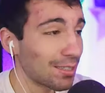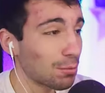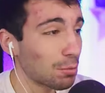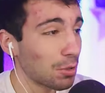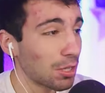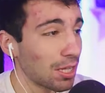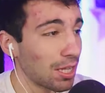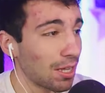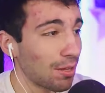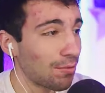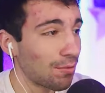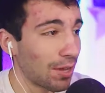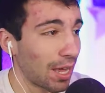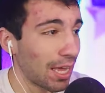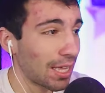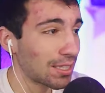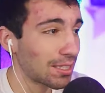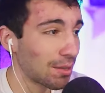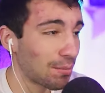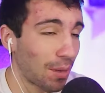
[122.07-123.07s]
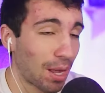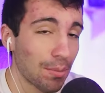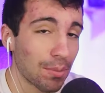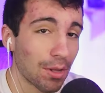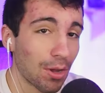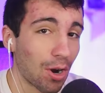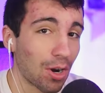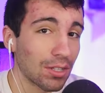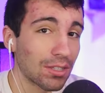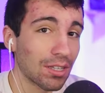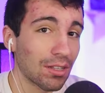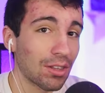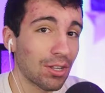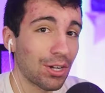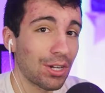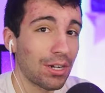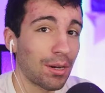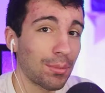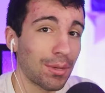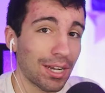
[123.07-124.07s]
is really advanced and might be hard to
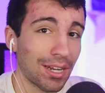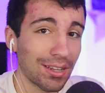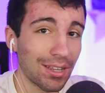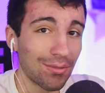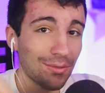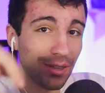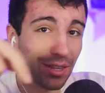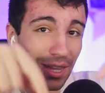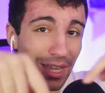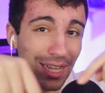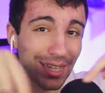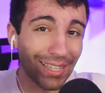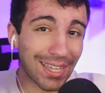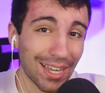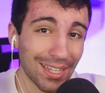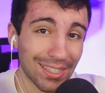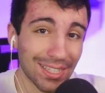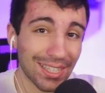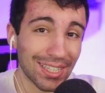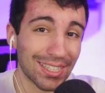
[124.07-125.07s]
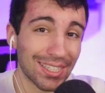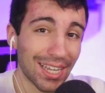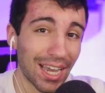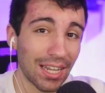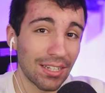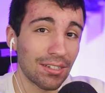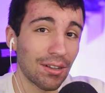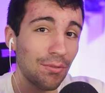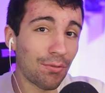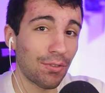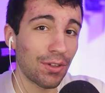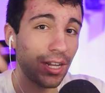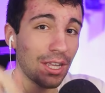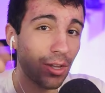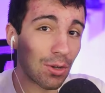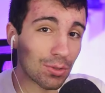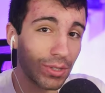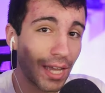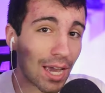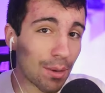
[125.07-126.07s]
learn. I'm gonna leave the link down to the side jump
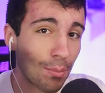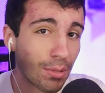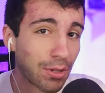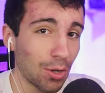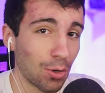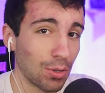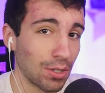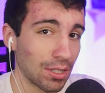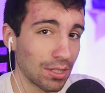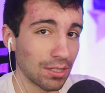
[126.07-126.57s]
video down below in the